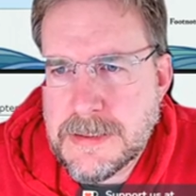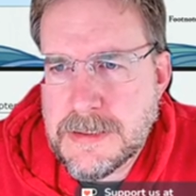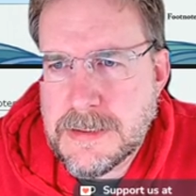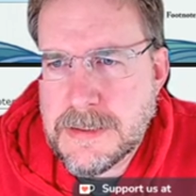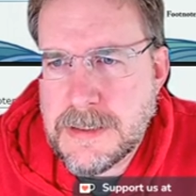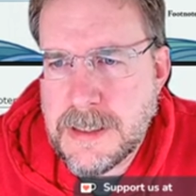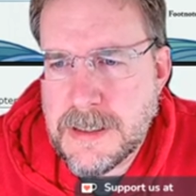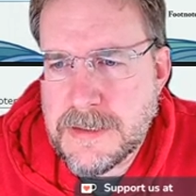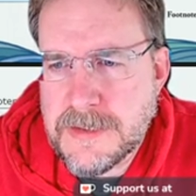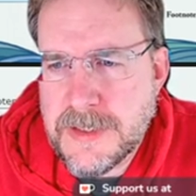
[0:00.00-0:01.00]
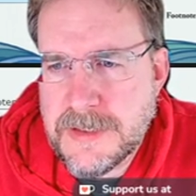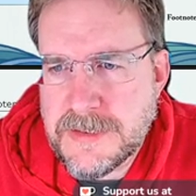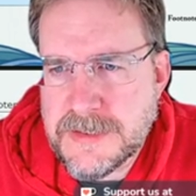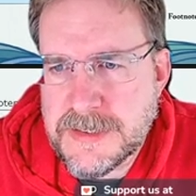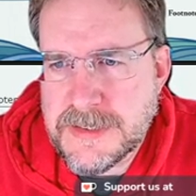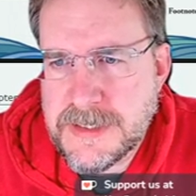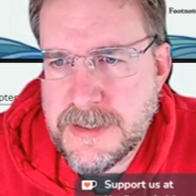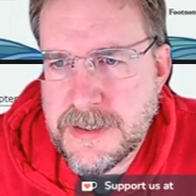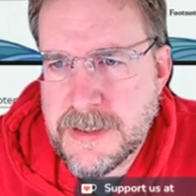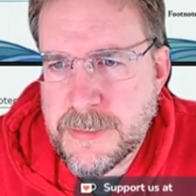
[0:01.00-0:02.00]
Yeah, skills, as I said,
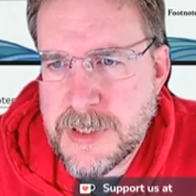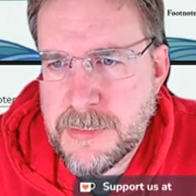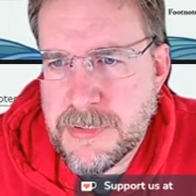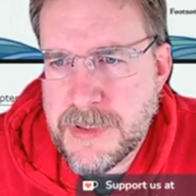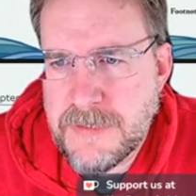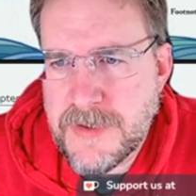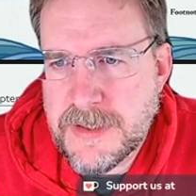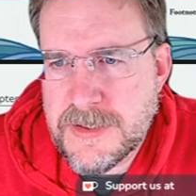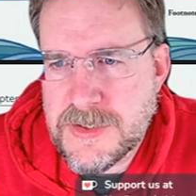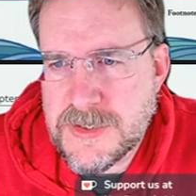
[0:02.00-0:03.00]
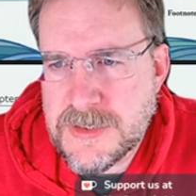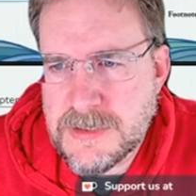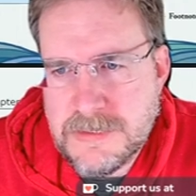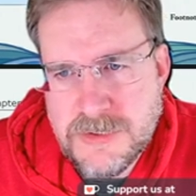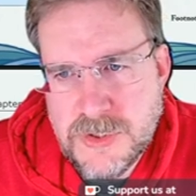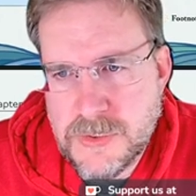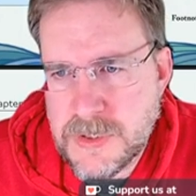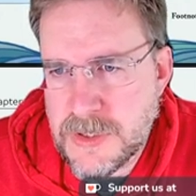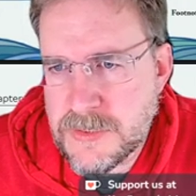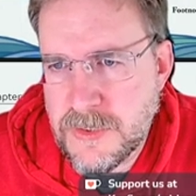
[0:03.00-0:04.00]
they come up. Advantages showed
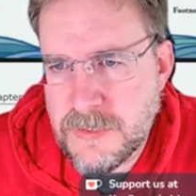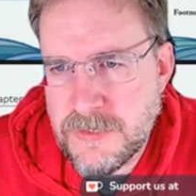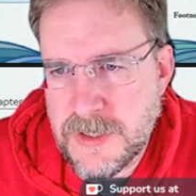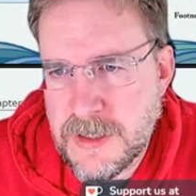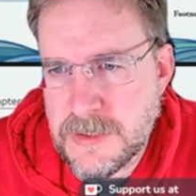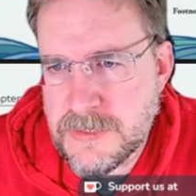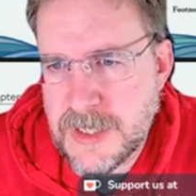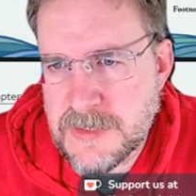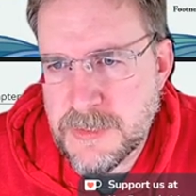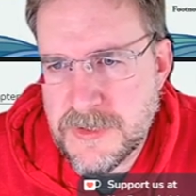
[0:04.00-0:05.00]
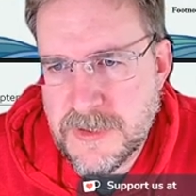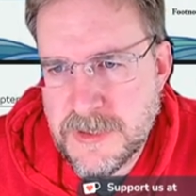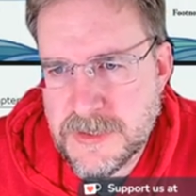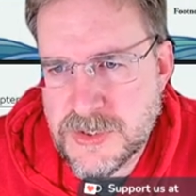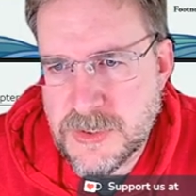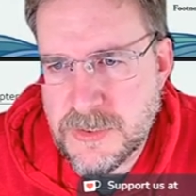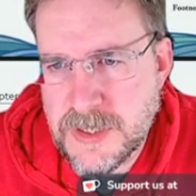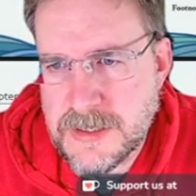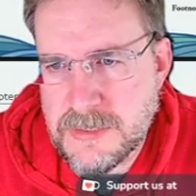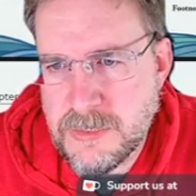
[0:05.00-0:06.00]
you how to configure those. Expert skills showed
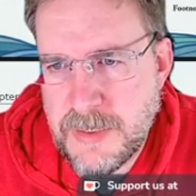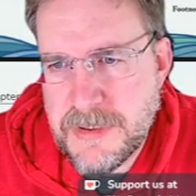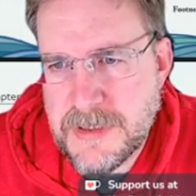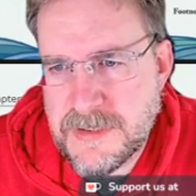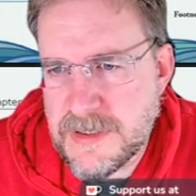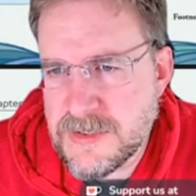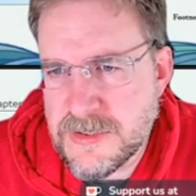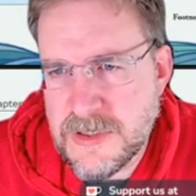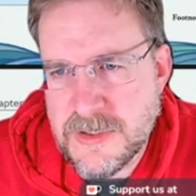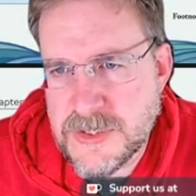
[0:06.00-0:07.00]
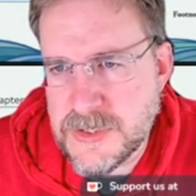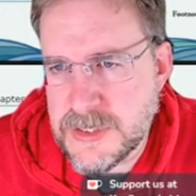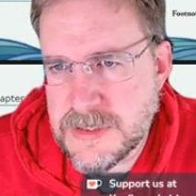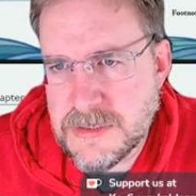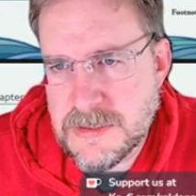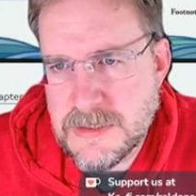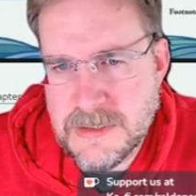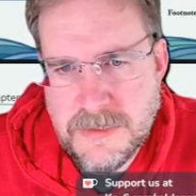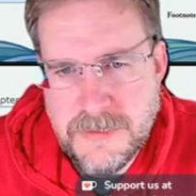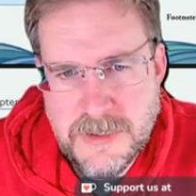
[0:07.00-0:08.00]
that. Weapons, there's not a lot to it.
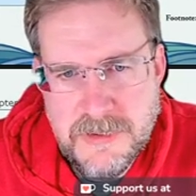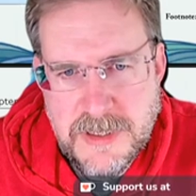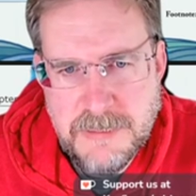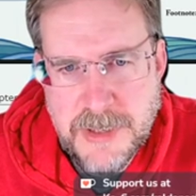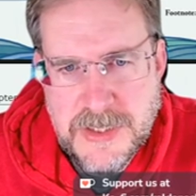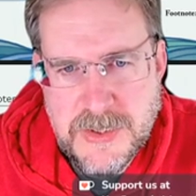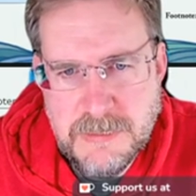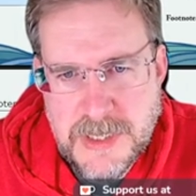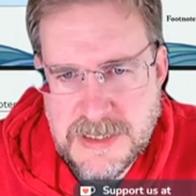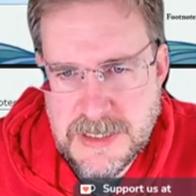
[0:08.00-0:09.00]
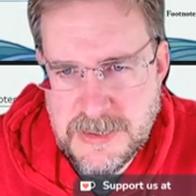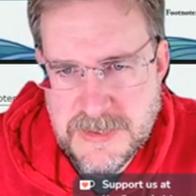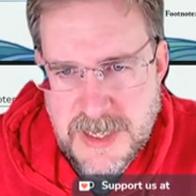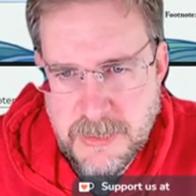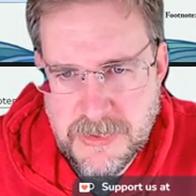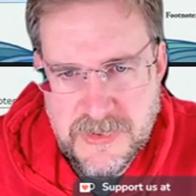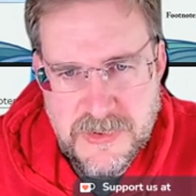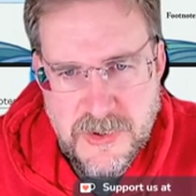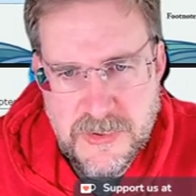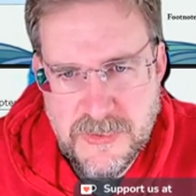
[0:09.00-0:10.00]
If you create a button, basically you say what
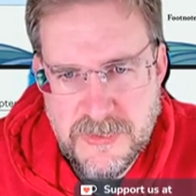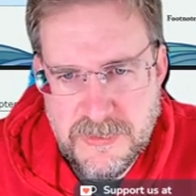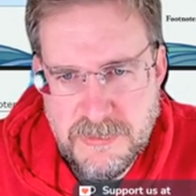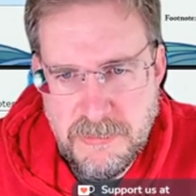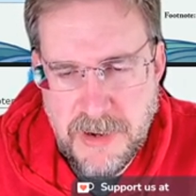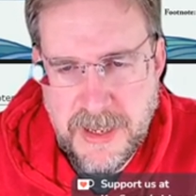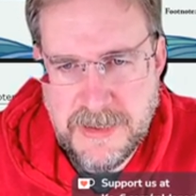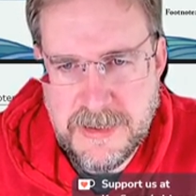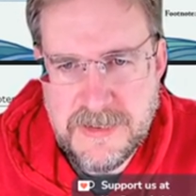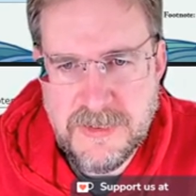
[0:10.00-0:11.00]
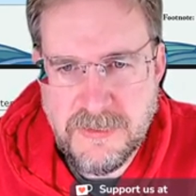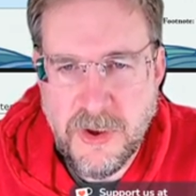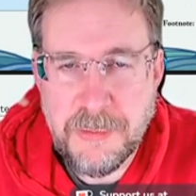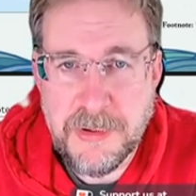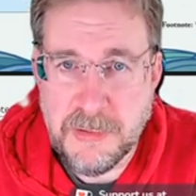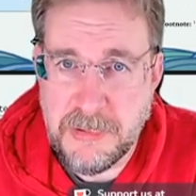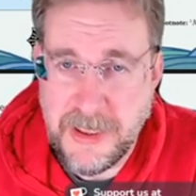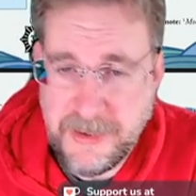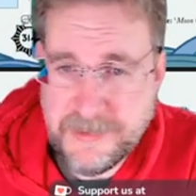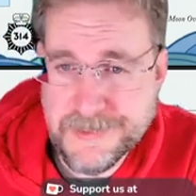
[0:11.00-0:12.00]
sort of blade it is. Vorpal
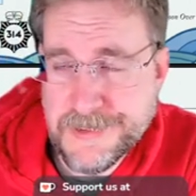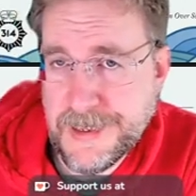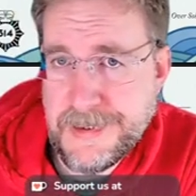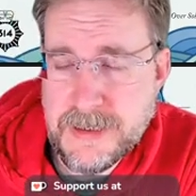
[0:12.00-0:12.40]
blade, okay.